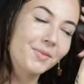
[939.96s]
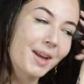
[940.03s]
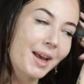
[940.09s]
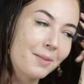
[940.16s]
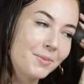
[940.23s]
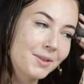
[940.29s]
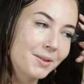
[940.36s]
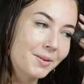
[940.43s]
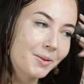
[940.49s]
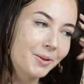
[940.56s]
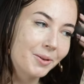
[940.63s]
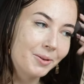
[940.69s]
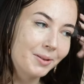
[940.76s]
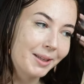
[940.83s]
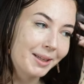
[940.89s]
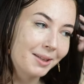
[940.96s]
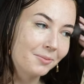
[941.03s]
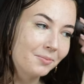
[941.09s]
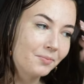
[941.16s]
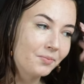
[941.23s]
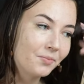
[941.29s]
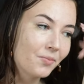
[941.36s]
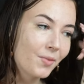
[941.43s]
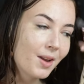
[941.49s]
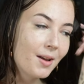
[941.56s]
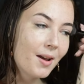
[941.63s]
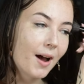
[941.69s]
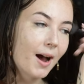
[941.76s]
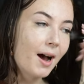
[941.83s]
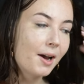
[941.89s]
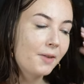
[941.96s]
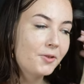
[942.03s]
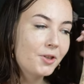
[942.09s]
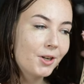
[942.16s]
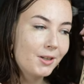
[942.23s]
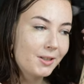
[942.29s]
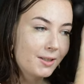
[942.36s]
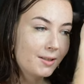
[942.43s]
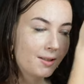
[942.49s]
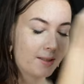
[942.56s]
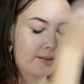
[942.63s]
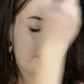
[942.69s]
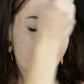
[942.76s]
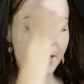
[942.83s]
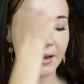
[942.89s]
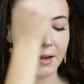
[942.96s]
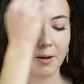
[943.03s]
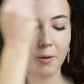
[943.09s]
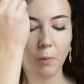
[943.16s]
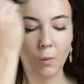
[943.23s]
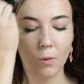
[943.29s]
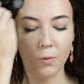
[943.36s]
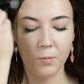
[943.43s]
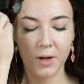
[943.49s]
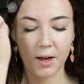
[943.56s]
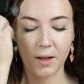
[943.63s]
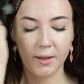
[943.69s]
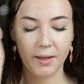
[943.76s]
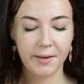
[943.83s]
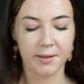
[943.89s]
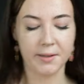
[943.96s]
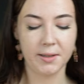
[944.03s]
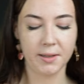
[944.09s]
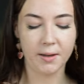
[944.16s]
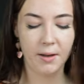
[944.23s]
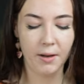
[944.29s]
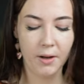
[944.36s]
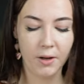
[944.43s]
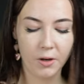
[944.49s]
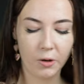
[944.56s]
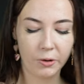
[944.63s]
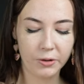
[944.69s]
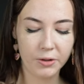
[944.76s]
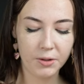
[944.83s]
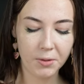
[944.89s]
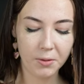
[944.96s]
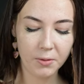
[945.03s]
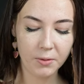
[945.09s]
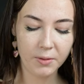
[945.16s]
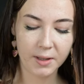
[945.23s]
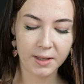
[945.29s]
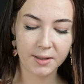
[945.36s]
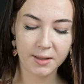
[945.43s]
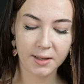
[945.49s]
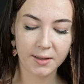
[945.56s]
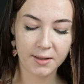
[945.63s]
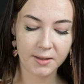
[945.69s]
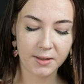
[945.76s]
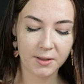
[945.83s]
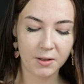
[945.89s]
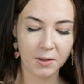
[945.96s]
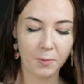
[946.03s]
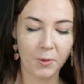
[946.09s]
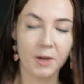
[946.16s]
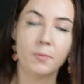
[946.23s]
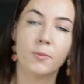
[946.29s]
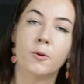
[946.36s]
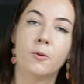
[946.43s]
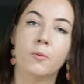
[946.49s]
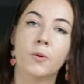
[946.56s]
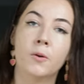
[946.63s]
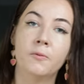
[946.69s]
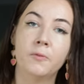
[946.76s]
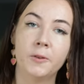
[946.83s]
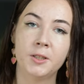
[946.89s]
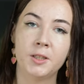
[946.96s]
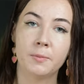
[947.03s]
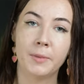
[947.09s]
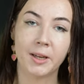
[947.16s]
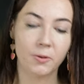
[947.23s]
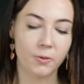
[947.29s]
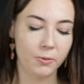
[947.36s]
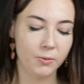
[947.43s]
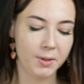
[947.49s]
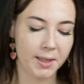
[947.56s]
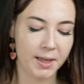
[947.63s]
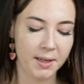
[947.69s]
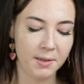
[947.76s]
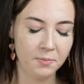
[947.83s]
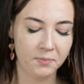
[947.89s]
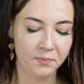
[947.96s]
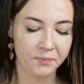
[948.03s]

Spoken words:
Absolutely. I've chosen today a warm coloured contour. This is to bring more warmth into my cool skin.